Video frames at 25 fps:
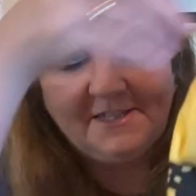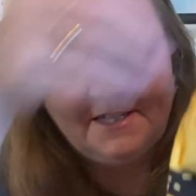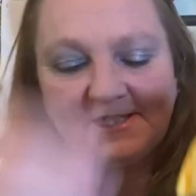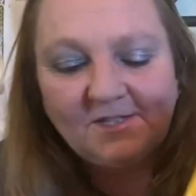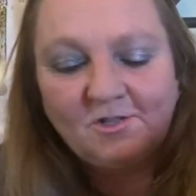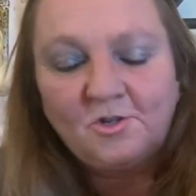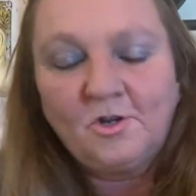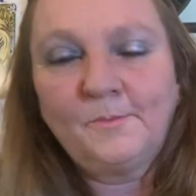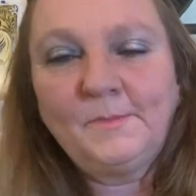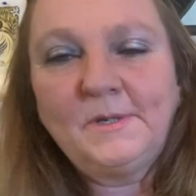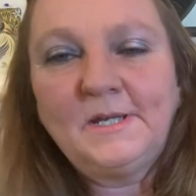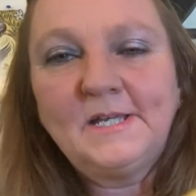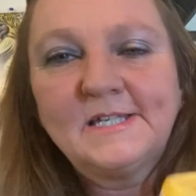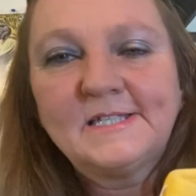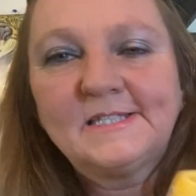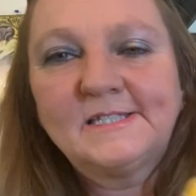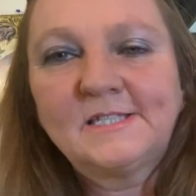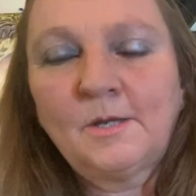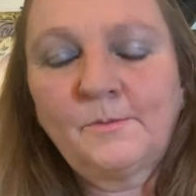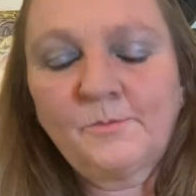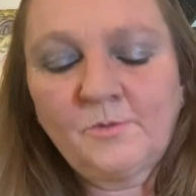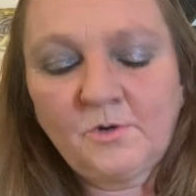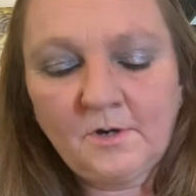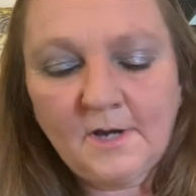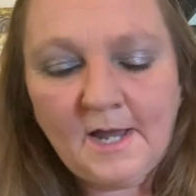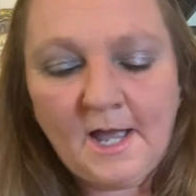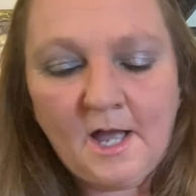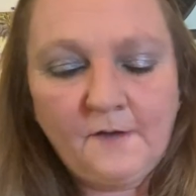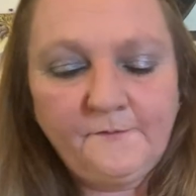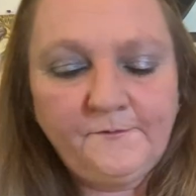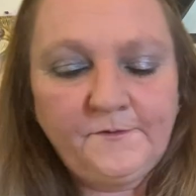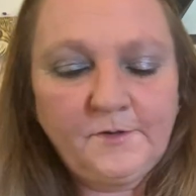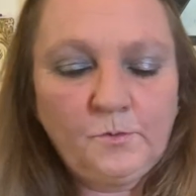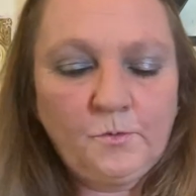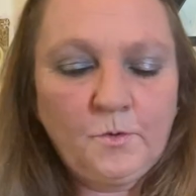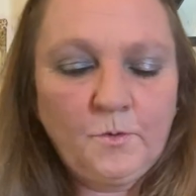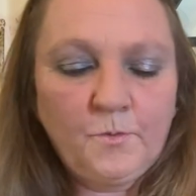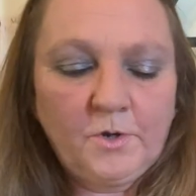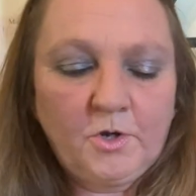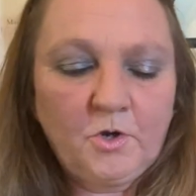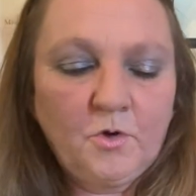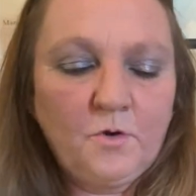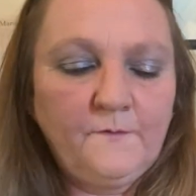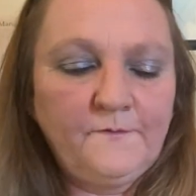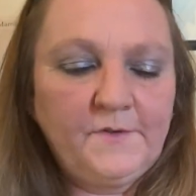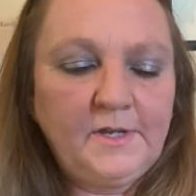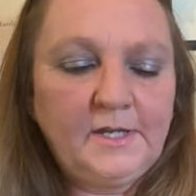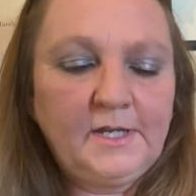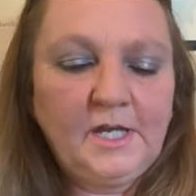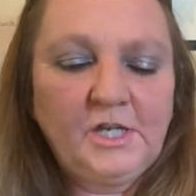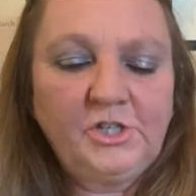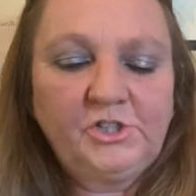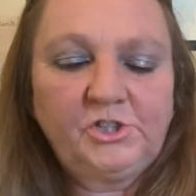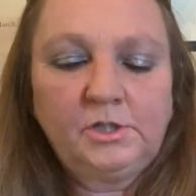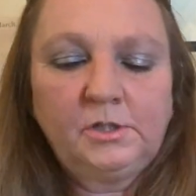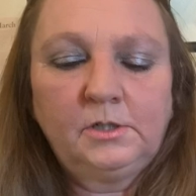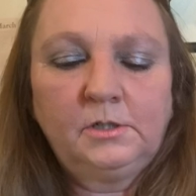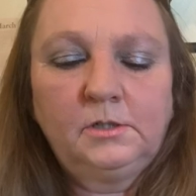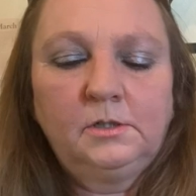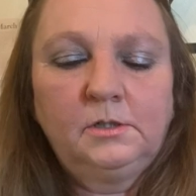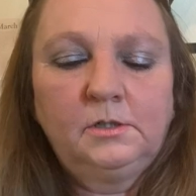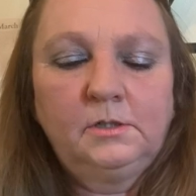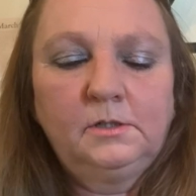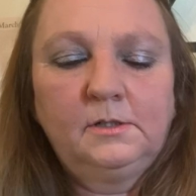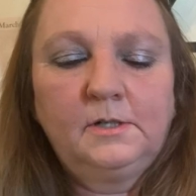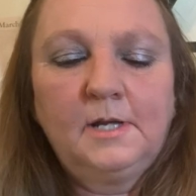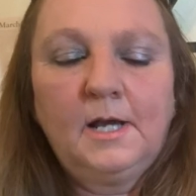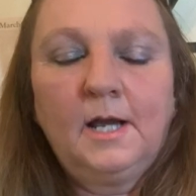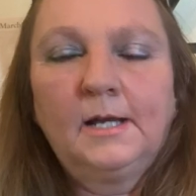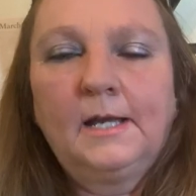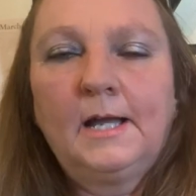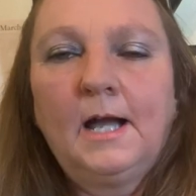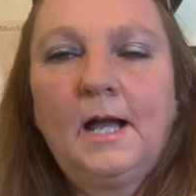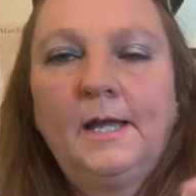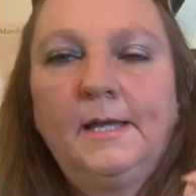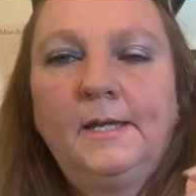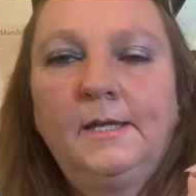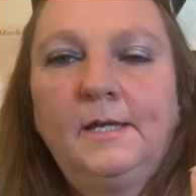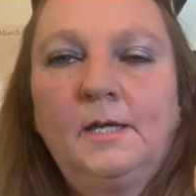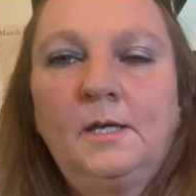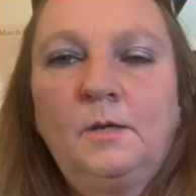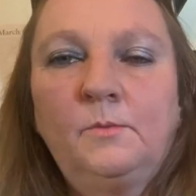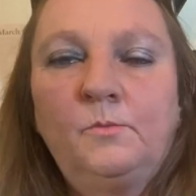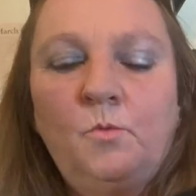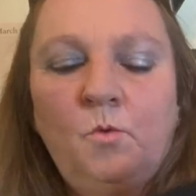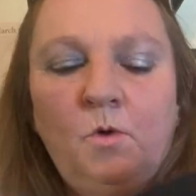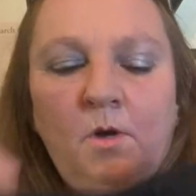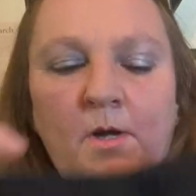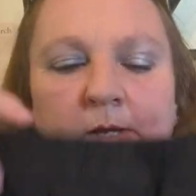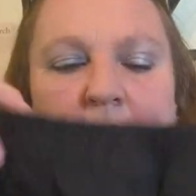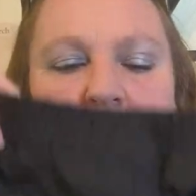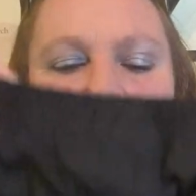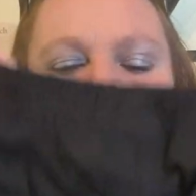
is going to be his summer outfit when we go on vacation. I got him one